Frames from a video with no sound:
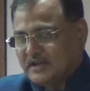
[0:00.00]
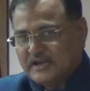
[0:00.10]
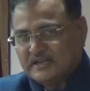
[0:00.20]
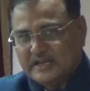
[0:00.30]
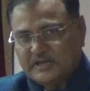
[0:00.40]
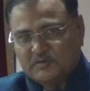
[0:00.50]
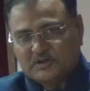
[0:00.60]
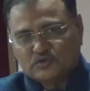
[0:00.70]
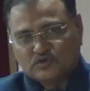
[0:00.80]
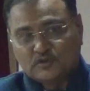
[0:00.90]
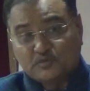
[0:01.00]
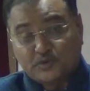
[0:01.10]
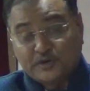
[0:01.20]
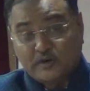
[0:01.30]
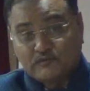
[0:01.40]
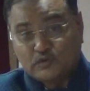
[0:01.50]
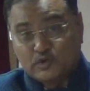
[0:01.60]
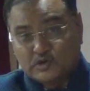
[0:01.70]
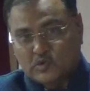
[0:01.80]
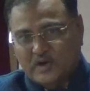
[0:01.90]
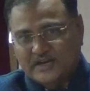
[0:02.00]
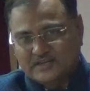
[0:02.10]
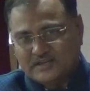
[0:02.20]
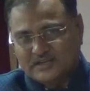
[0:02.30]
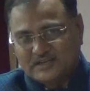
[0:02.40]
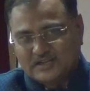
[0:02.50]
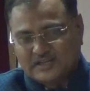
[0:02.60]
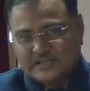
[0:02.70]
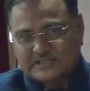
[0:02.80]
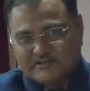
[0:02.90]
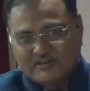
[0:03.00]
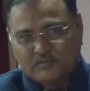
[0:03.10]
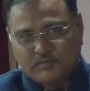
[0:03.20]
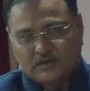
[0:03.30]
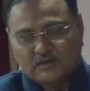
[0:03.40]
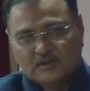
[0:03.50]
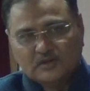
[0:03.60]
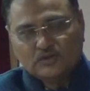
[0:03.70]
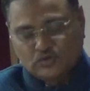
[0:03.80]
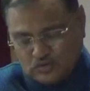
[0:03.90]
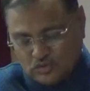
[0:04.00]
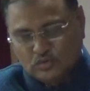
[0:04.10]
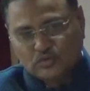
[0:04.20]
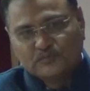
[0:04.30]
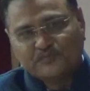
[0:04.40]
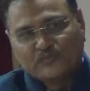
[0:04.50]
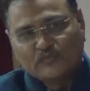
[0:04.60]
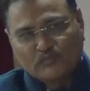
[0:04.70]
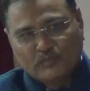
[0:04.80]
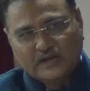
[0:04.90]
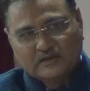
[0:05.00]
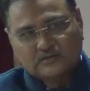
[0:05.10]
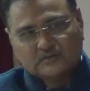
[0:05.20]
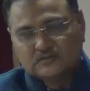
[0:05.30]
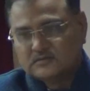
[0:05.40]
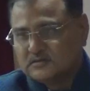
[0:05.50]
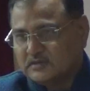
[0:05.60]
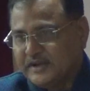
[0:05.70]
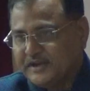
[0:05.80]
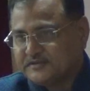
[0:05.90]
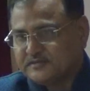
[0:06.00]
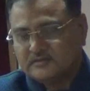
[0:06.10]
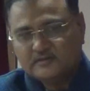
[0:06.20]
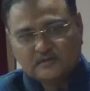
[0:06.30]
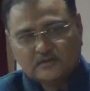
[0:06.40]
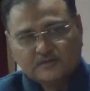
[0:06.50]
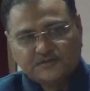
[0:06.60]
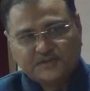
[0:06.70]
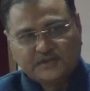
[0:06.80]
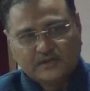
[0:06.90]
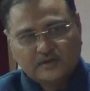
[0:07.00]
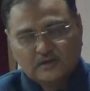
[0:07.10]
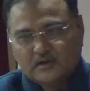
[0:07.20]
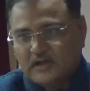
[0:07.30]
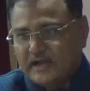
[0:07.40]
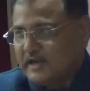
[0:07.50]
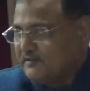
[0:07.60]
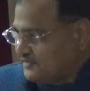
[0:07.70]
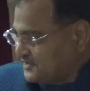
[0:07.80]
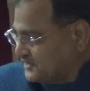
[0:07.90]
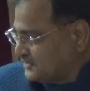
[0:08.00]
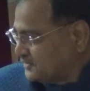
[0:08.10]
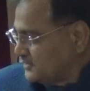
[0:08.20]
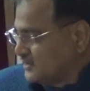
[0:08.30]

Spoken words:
And the animal source of protein of good quality is available through milk, eggs, chicken and fishes.